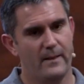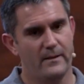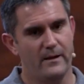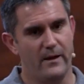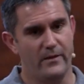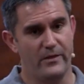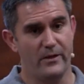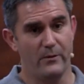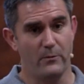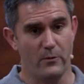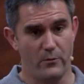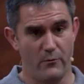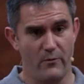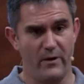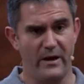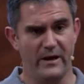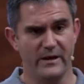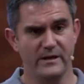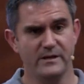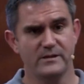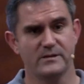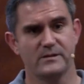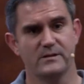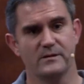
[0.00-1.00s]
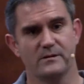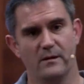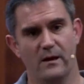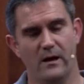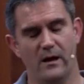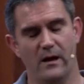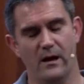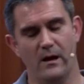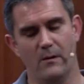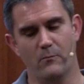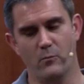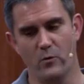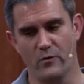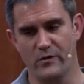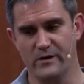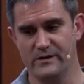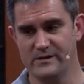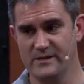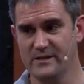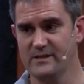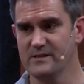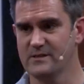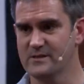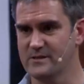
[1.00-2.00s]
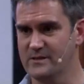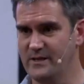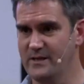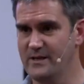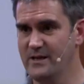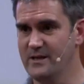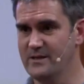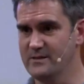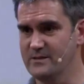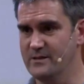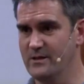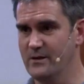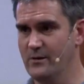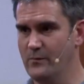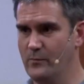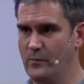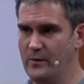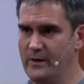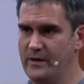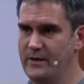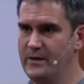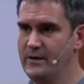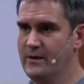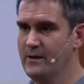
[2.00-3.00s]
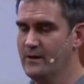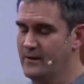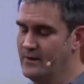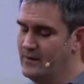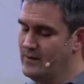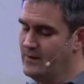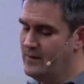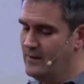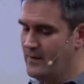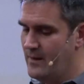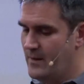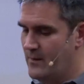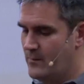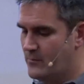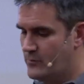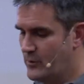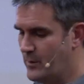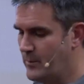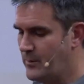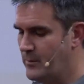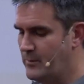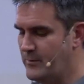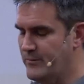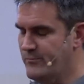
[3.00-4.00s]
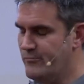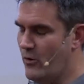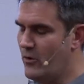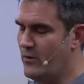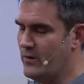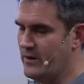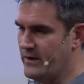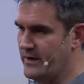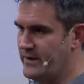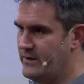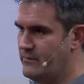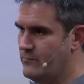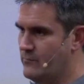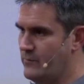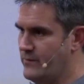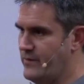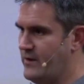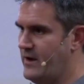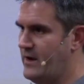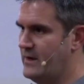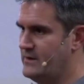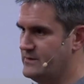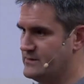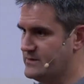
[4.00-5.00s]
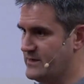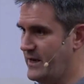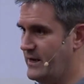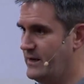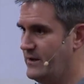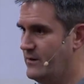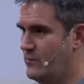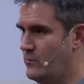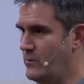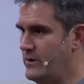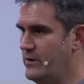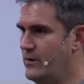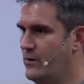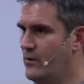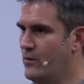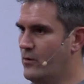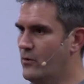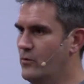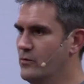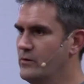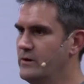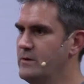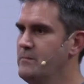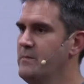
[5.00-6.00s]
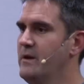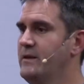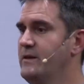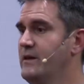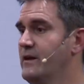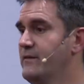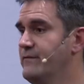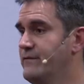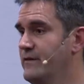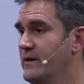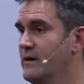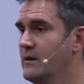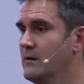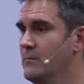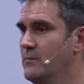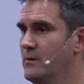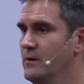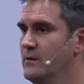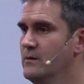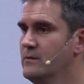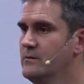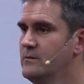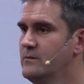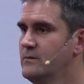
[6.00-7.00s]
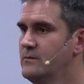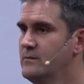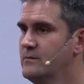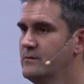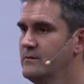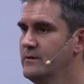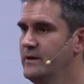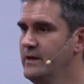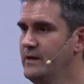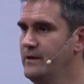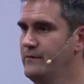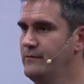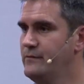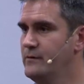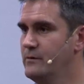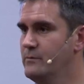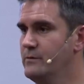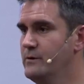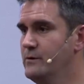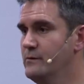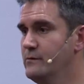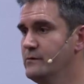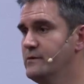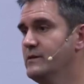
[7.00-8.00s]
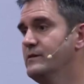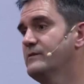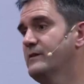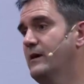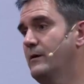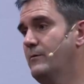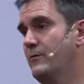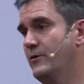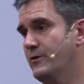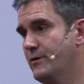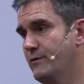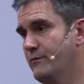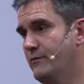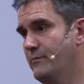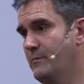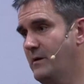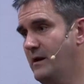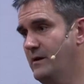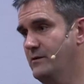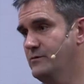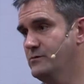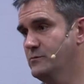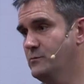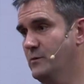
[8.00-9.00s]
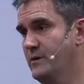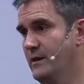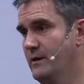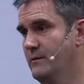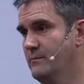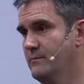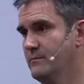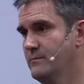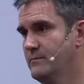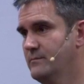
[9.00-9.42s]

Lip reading: And they were right. What they didn't see is that we, probably wrongly, with hindsight, we only made it available if you used the Site Recovery Manager with it.